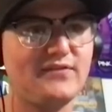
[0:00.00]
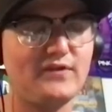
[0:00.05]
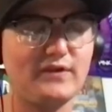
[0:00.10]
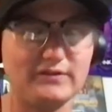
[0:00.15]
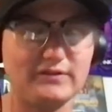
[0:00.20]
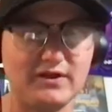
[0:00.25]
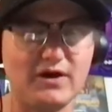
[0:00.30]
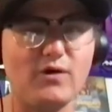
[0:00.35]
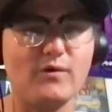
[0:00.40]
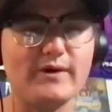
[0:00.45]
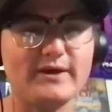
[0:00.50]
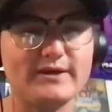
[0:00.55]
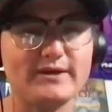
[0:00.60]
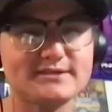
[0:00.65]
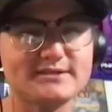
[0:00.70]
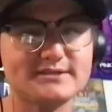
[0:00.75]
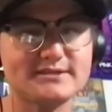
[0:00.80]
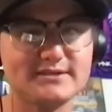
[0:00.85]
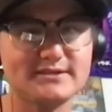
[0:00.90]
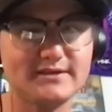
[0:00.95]
the
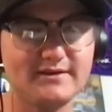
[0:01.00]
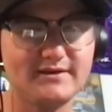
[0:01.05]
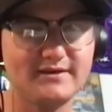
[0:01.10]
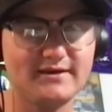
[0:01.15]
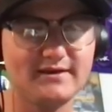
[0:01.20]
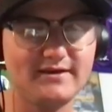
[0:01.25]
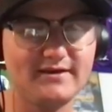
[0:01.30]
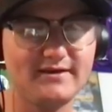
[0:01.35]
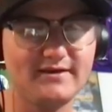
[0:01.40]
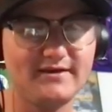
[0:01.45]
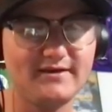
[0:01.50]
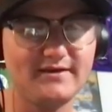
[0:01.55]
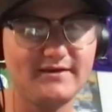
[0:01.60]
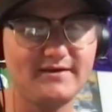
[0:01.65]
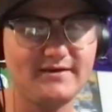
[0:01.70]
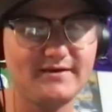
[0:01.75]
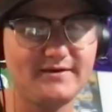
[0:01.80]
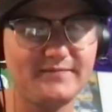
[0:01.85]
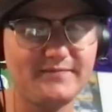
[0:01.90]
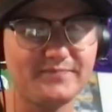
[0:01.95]
lowest.
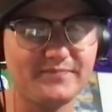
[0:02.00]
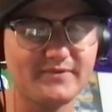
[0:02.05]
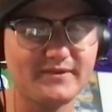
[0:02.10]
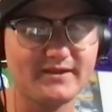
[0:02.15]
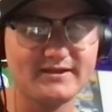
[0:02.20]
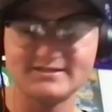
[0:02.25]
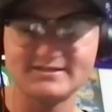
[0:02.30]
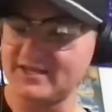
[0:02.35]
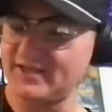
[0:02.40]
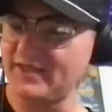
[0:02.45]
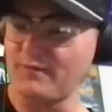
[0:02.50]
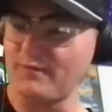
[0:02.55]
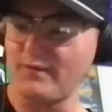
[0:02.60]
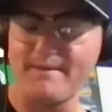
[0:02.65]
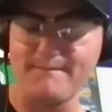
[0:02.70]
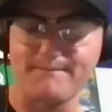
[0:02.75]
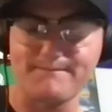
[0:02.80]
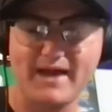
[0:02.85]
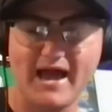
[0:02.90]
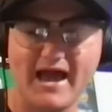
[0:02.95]
So they
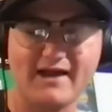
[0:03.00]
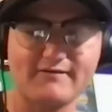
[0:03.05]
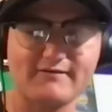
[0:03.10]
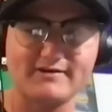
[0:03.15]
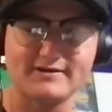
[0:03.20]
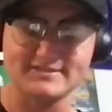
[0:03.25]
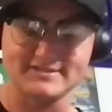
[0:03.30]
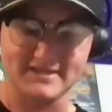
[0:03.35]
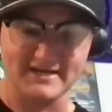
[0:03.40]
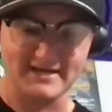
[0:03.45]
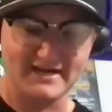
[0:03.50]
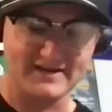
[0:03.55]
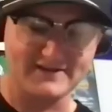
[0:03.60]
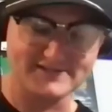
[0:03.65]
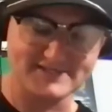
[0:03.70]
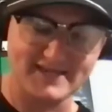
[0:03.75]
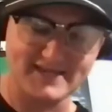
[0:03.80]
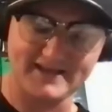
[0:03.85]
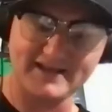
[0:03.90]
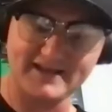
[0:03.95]
went backwards. And I
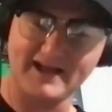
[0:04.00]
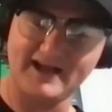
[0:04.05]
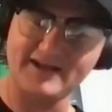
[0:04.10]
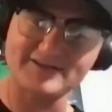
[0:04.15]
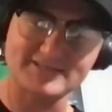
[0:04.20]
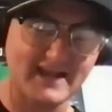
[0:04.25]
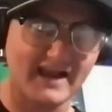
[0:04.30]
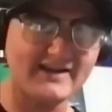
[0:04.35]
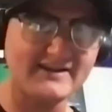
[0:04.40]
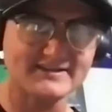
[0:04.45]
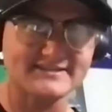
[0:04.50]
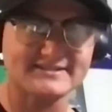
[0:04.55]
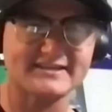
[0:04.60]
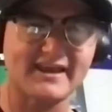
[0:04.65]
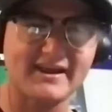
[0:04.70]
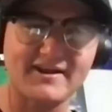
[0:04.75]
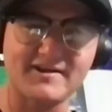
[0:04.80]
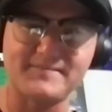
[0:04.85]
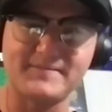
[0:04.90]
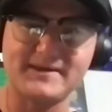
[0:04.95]
was like, I was kind of
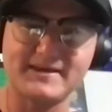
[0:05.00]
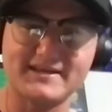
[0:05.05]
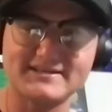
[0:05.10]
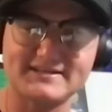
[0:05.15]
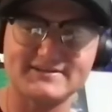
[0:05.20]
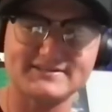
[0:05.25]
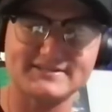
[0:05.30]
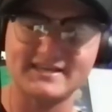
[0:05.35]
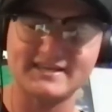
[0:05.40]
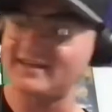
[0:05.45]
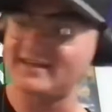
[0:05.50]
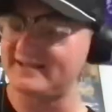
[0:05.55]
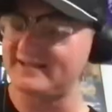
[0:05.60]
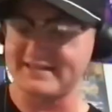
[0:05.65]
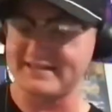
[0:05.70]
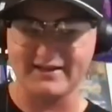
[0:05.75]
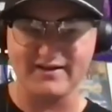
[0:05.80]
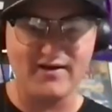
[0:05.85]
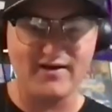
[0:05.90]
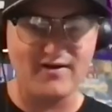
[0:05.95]
scared because I was thinking
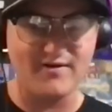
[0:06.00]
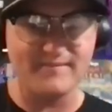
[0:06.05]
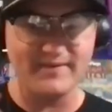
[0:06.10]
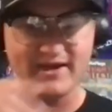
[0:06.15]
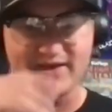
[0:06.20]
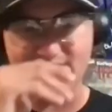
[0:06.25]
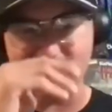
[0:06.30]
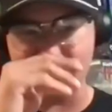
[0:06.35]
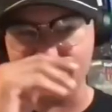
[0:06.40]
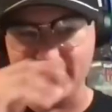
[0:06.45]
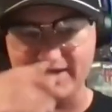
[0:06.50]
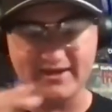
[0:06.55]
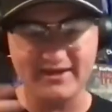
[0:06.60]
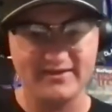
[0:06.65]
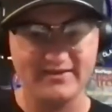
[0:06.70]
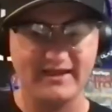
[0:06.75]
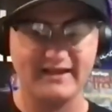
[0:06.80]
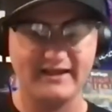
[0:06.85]
like, oh man, they're picking